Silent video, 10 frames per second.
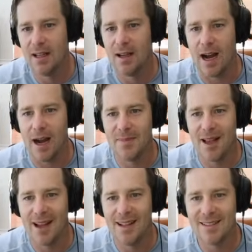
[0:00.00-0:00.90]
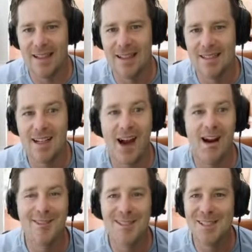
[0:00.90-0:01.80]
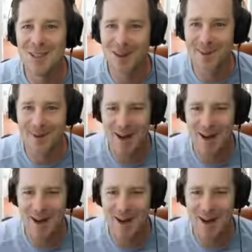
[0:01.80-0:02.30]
I'm not entirely sure we're